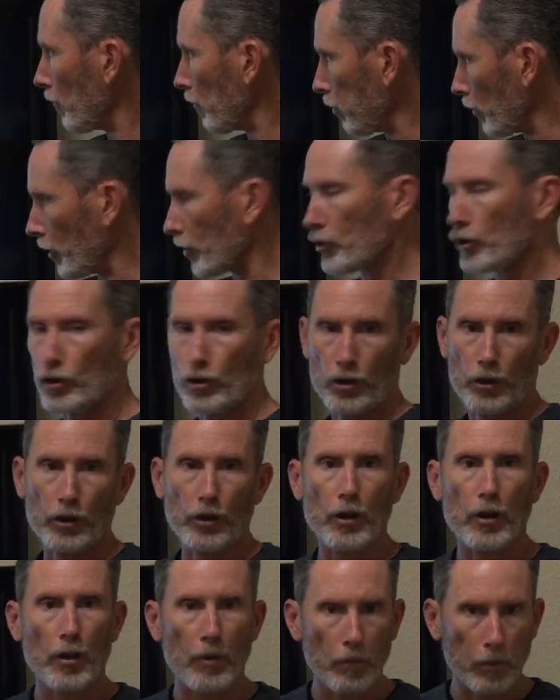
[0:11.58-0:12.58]
blood
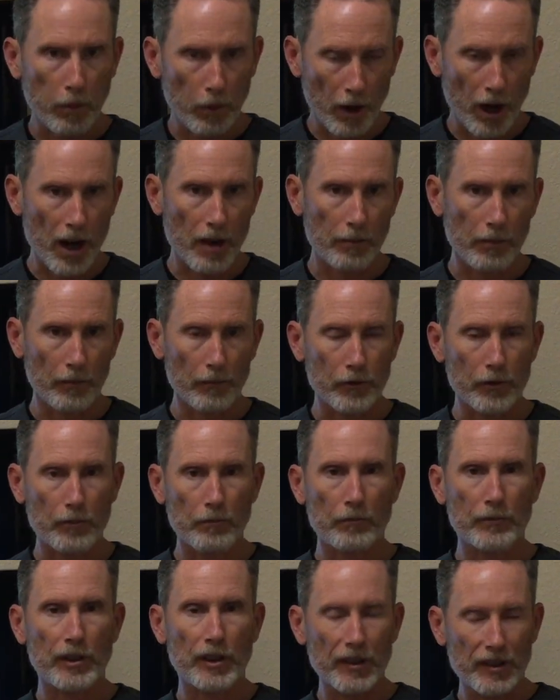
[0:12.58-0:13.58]
sugar problems.
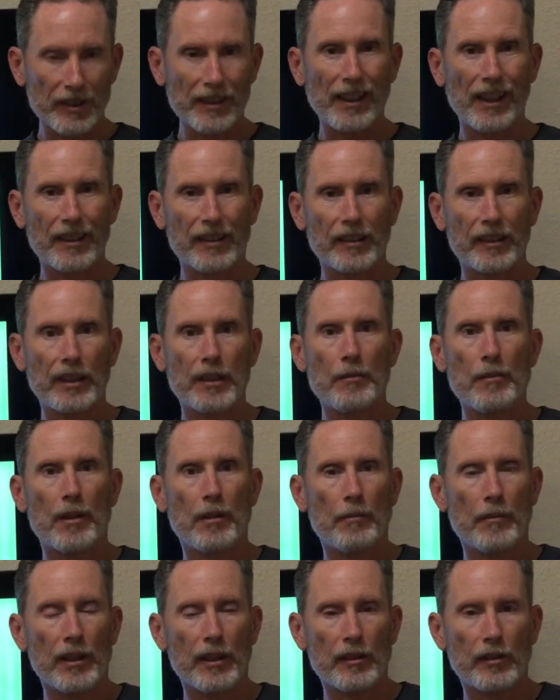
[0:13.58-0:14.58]

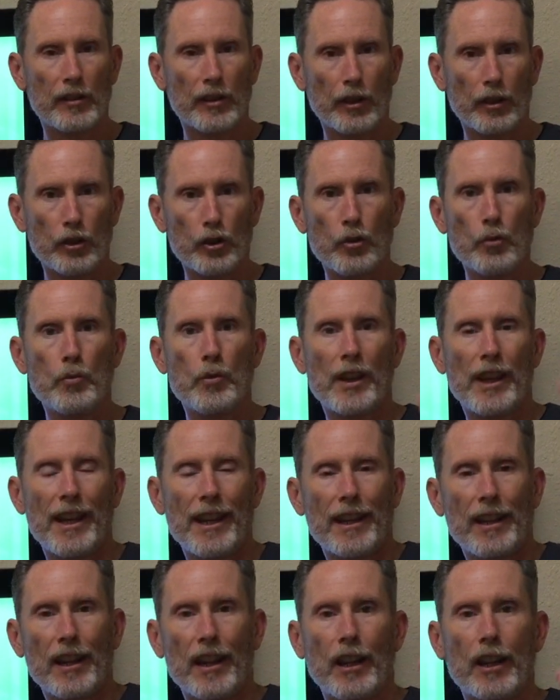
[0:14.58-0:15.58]
Dysglycemia means that you
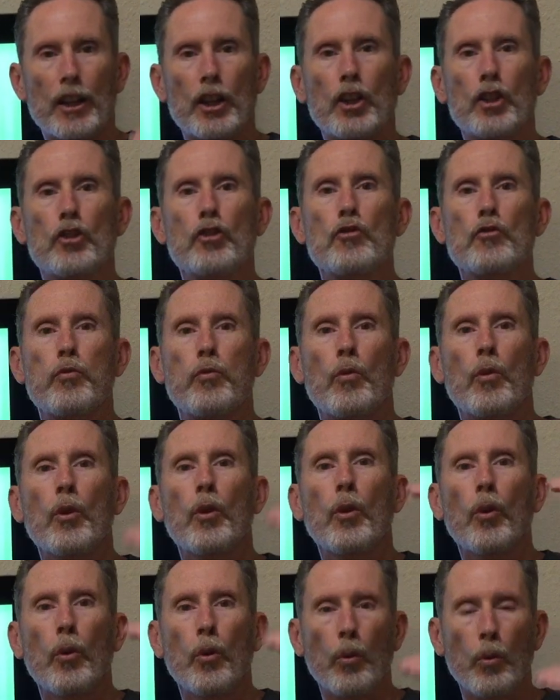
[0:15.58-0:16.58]
cannot
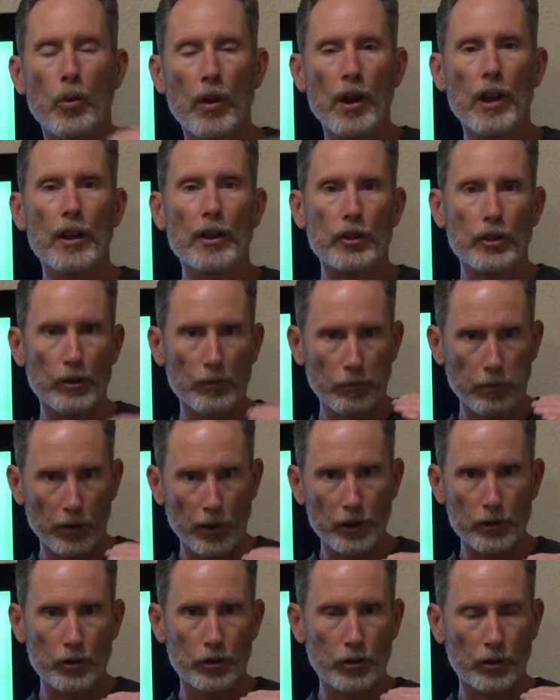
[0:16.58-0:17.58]
control your
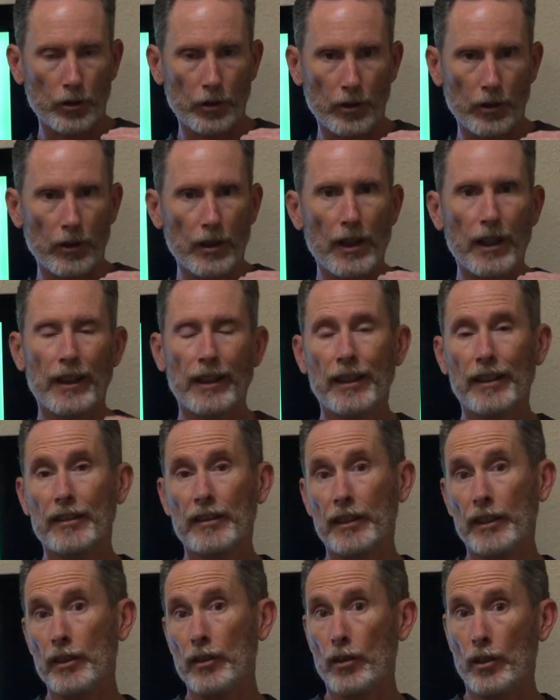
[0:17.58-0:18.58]
blood sugar.
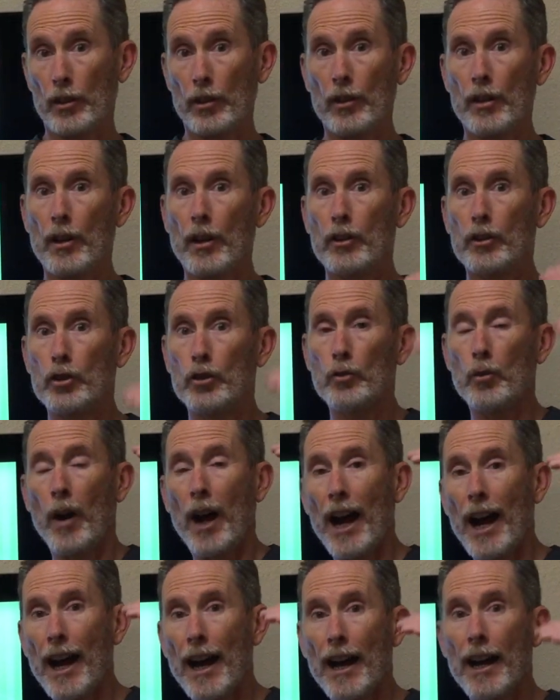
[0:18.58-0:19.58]
It's either too
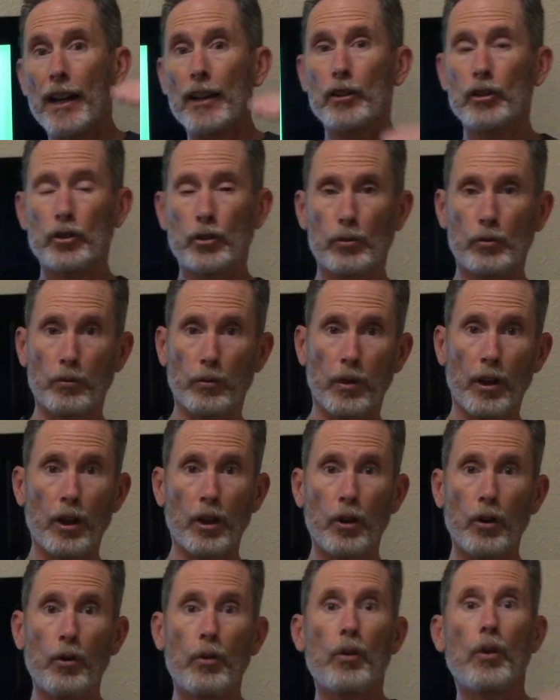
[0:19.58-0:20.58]
high, too
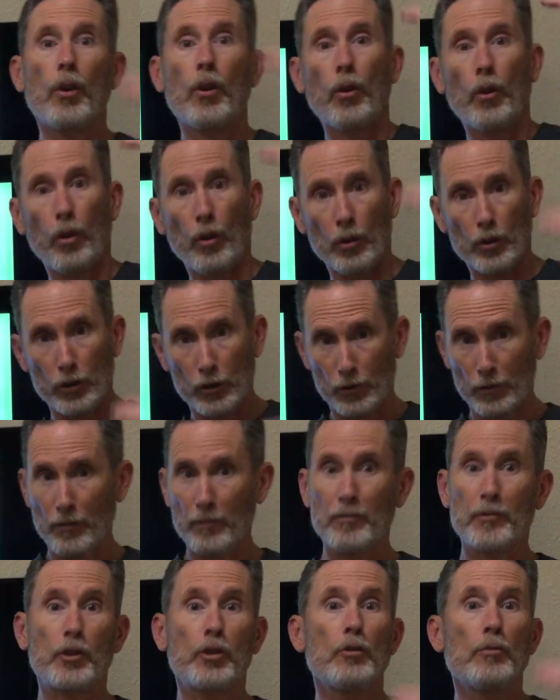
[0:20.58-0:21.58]
low, or
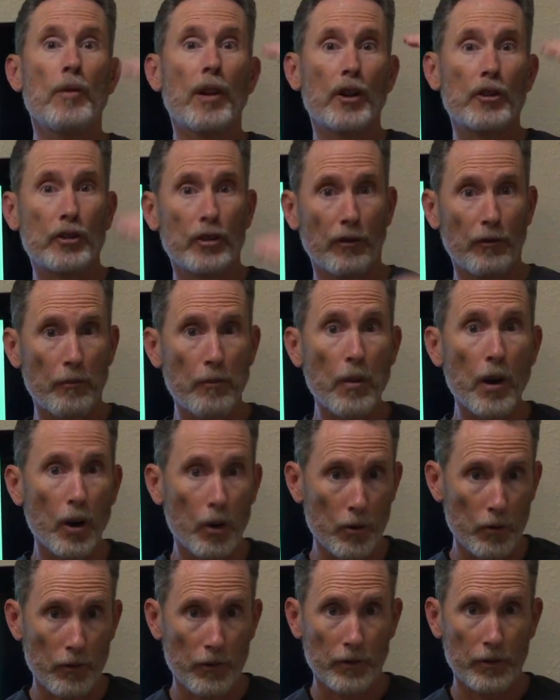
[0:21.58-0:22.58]
too much of
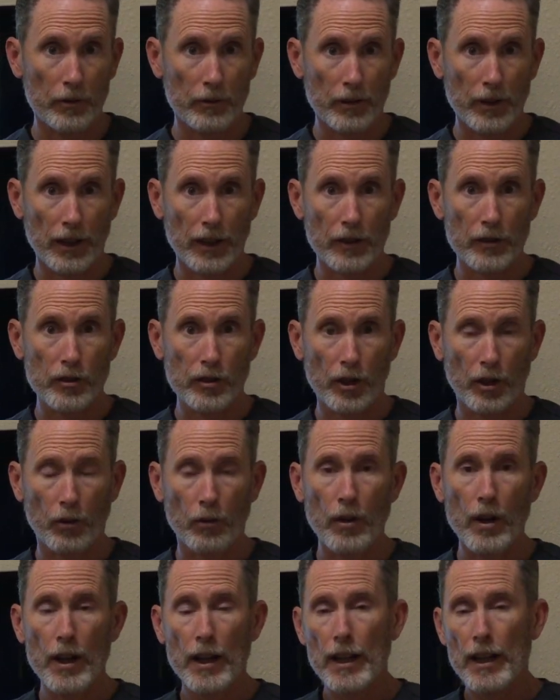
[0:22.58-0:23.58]
both. Okay,
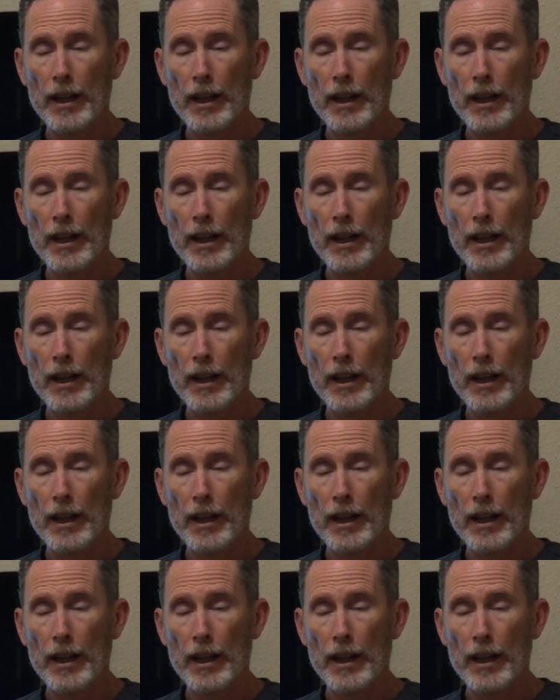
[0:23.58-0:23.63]
so